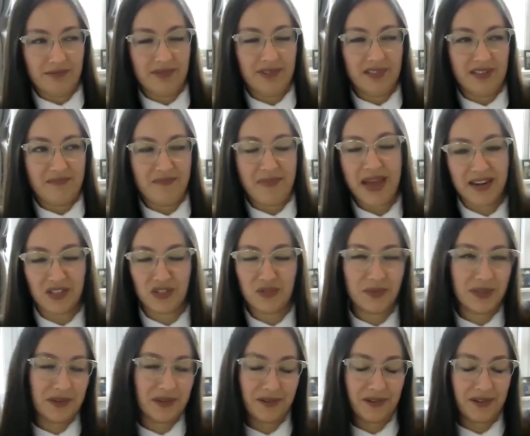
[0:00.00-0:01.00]
the
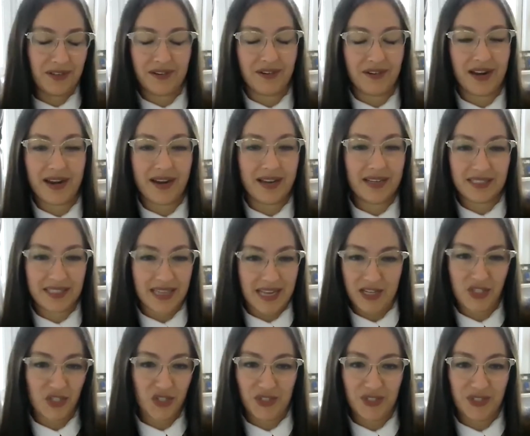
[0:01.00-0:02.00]
management or the
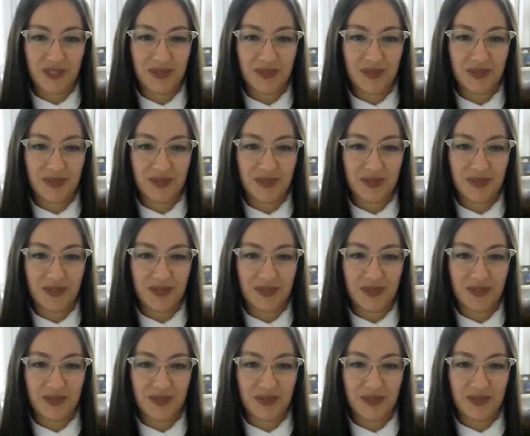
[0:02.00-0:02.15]
organization?